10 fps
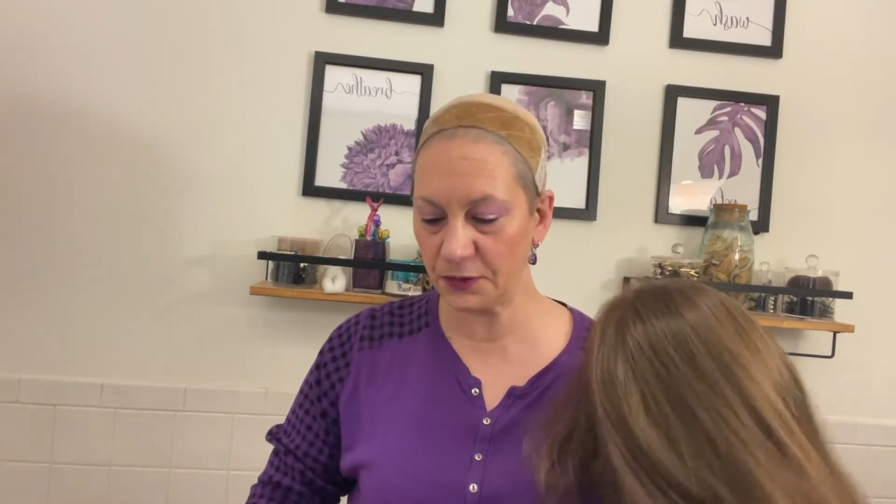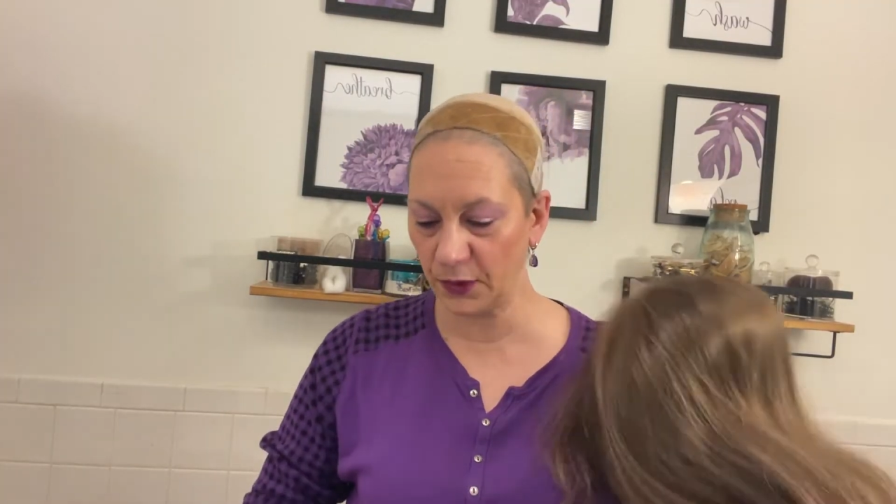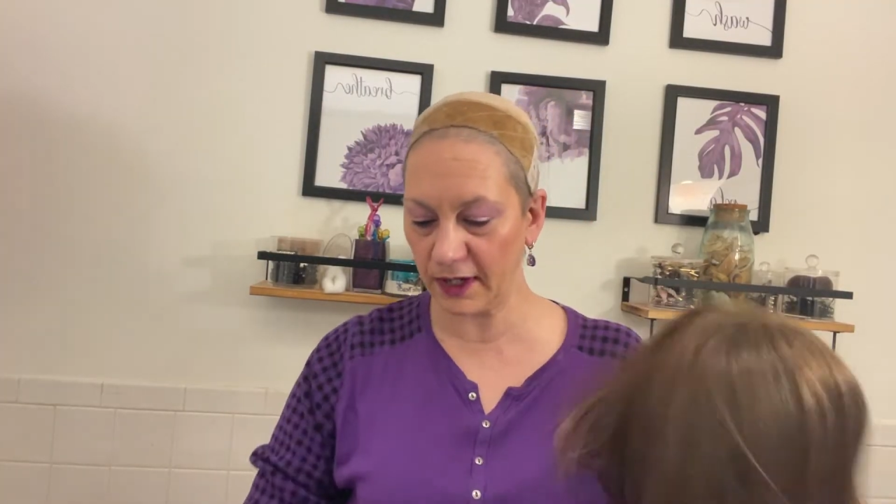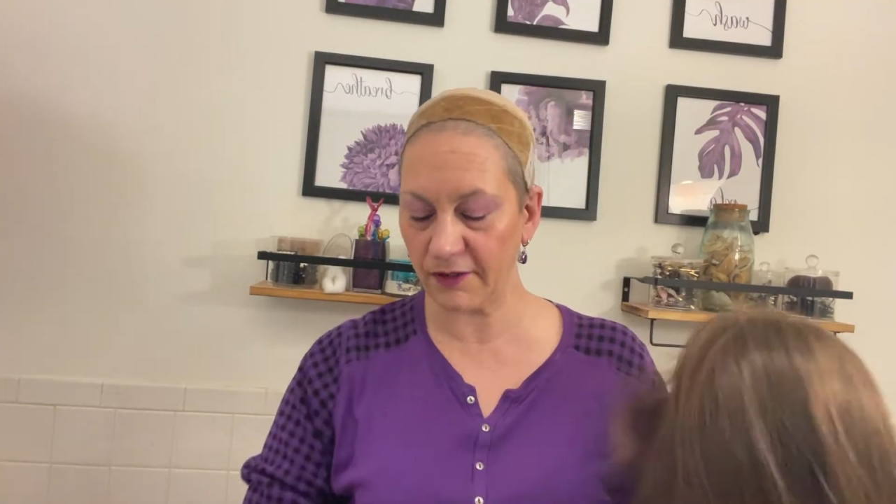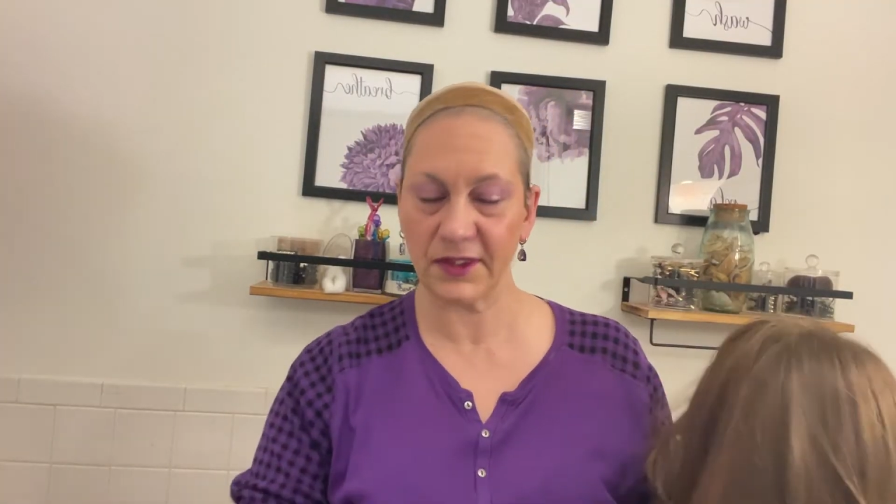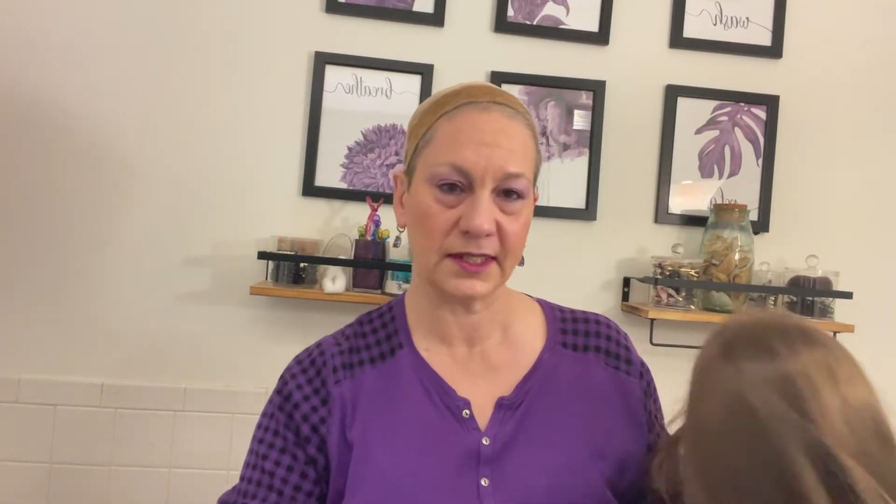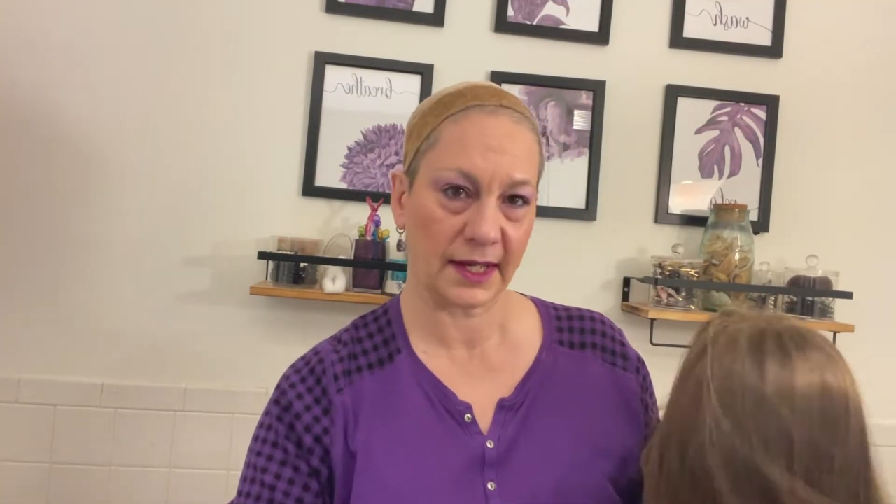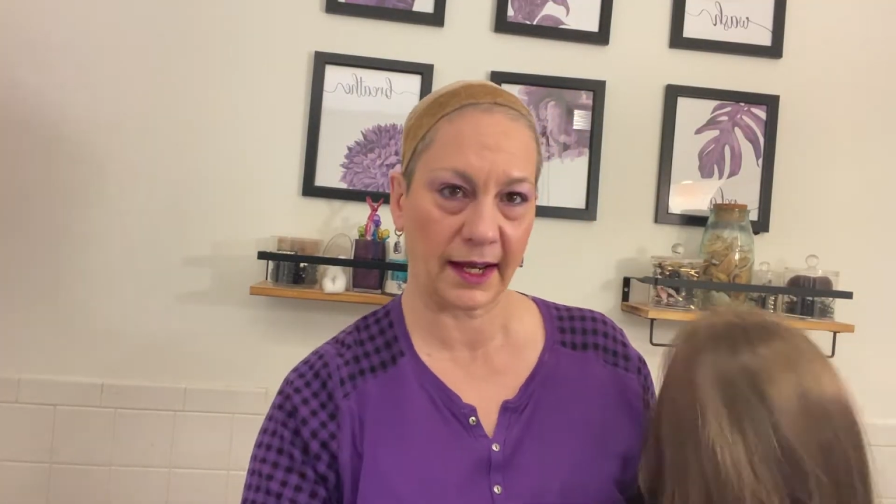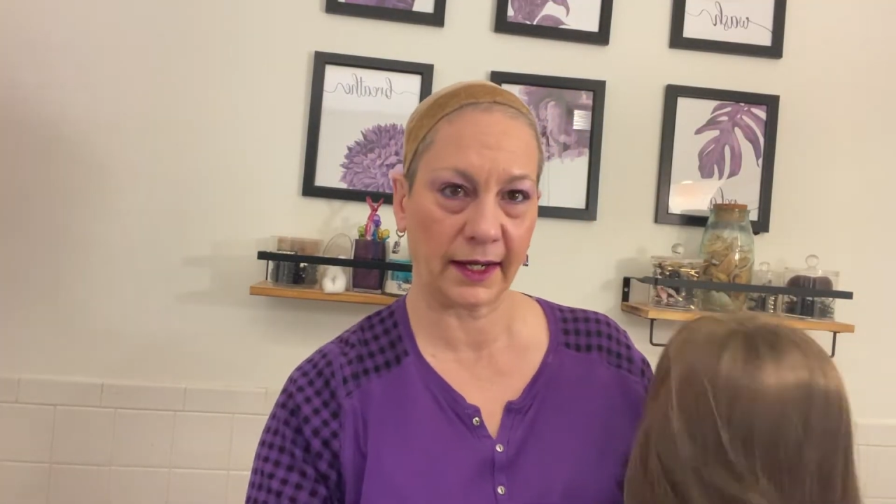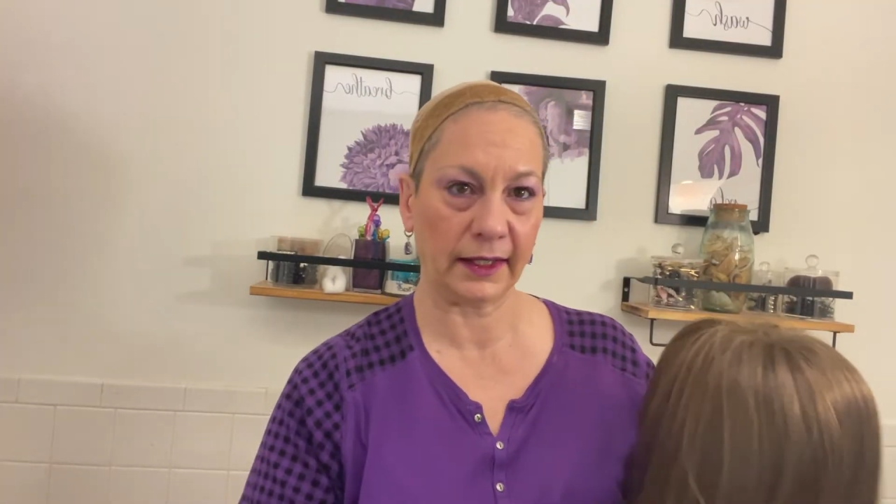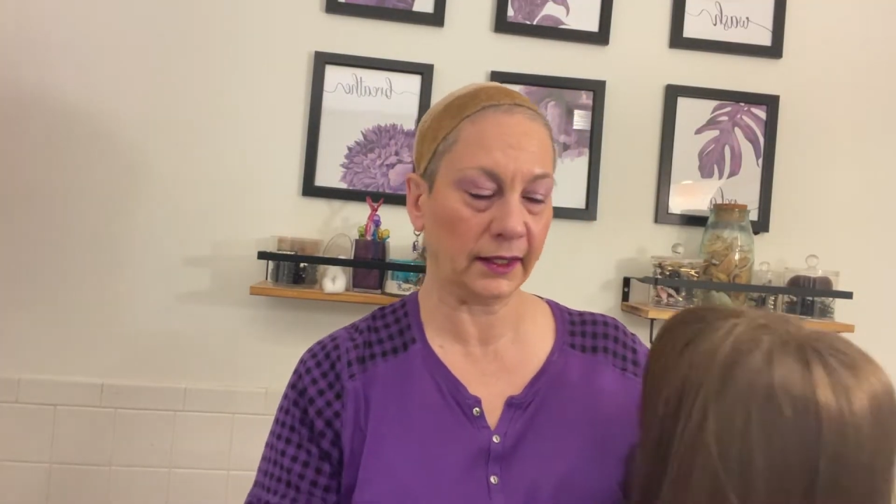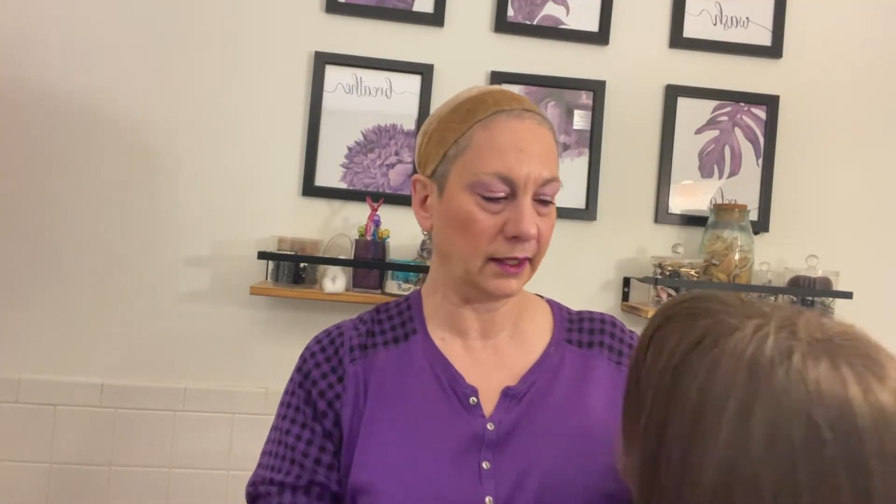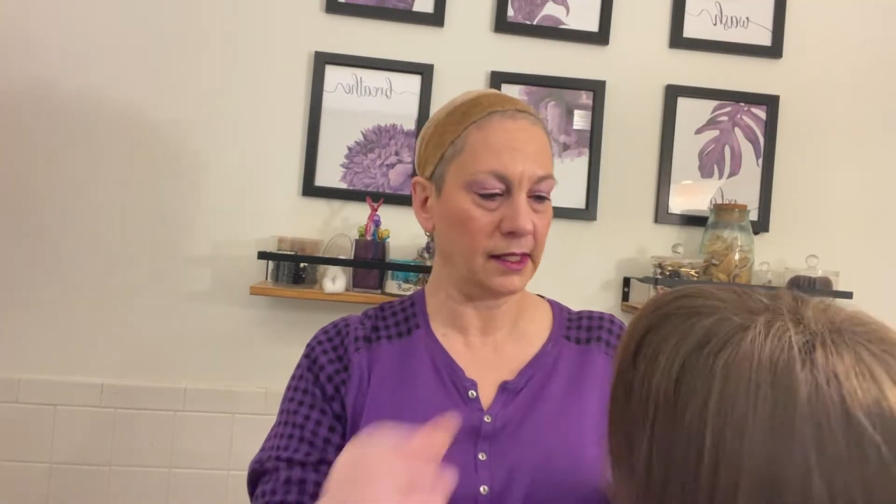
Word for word: wig of the day